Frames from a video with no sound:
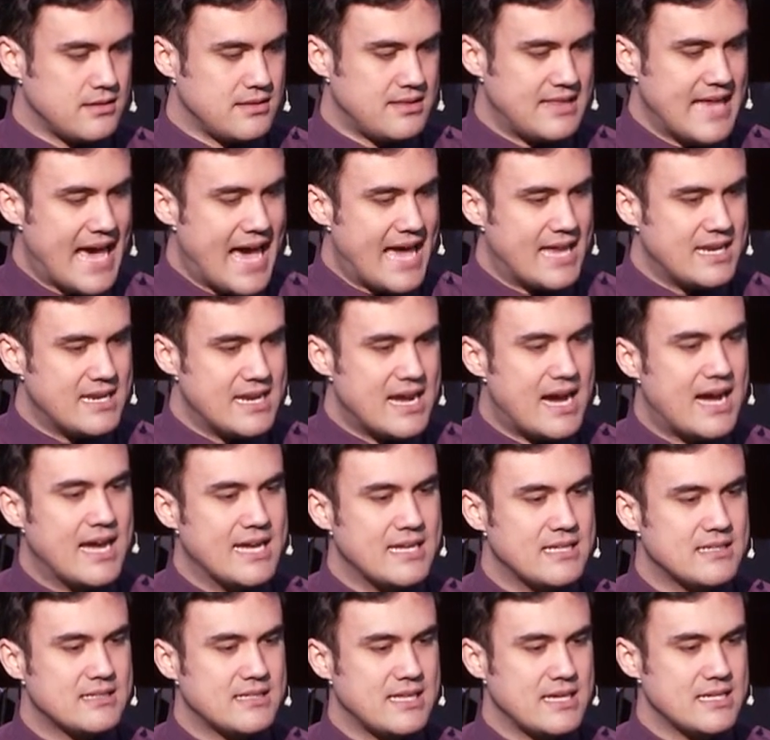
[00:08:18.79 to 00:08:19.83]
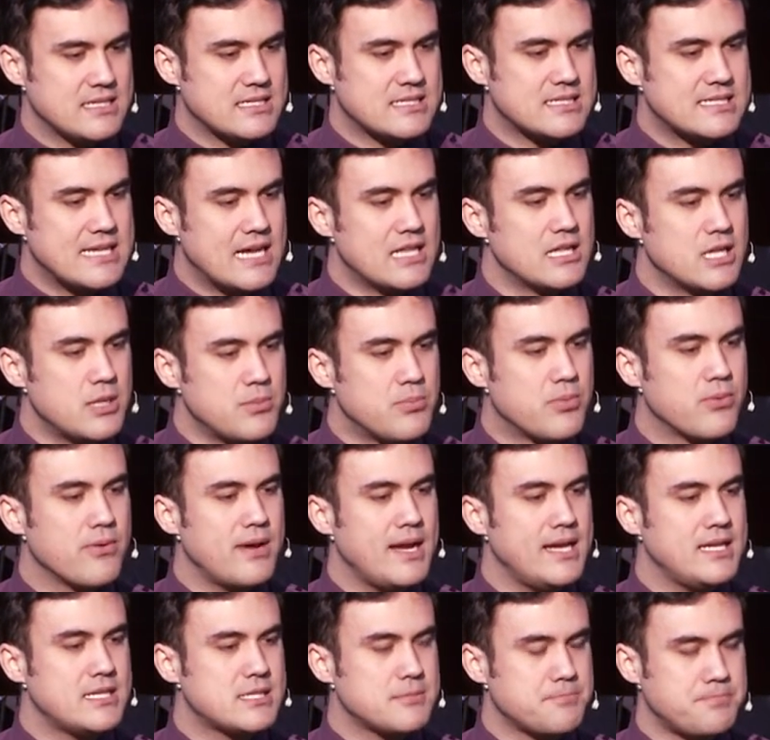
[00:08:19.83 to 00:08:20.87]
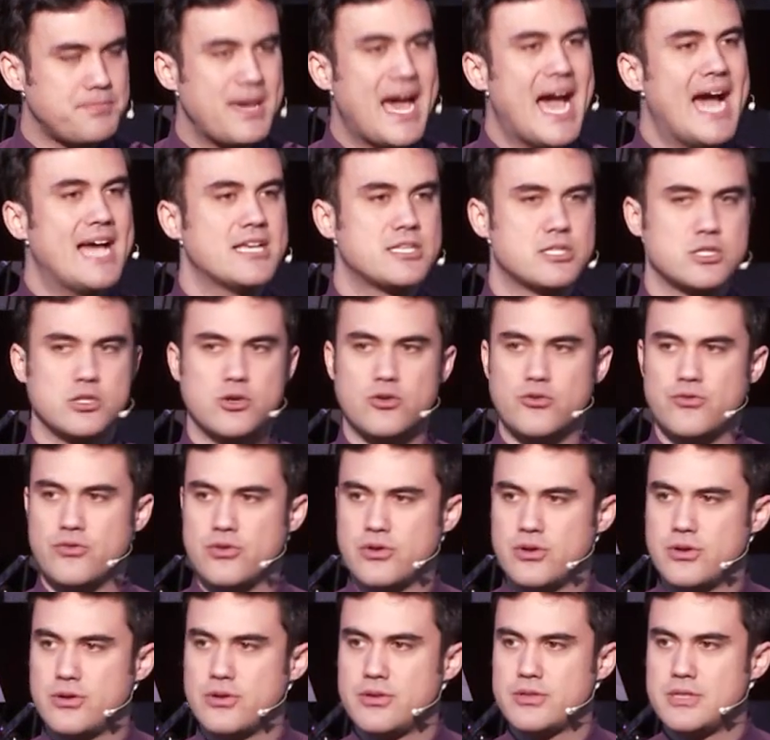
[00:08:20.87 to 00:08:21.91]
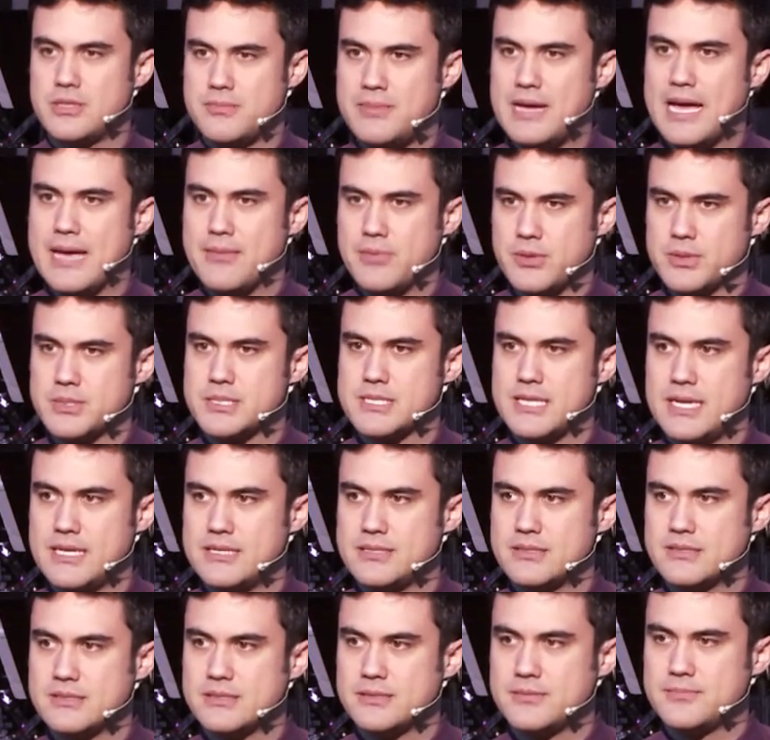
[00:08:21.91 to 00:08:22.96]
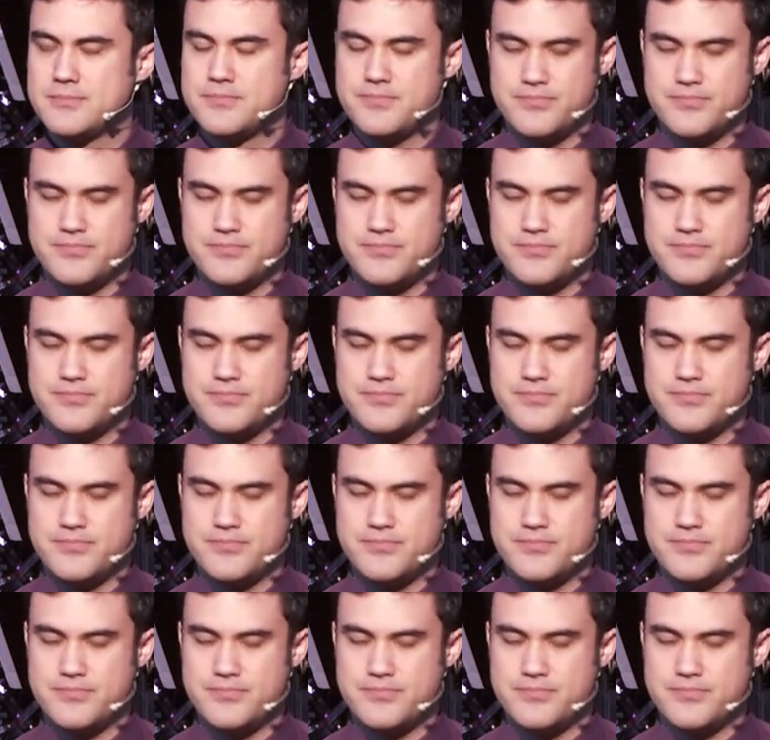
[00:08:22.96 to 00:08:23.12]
that night they celebrate Passover, the Bible says,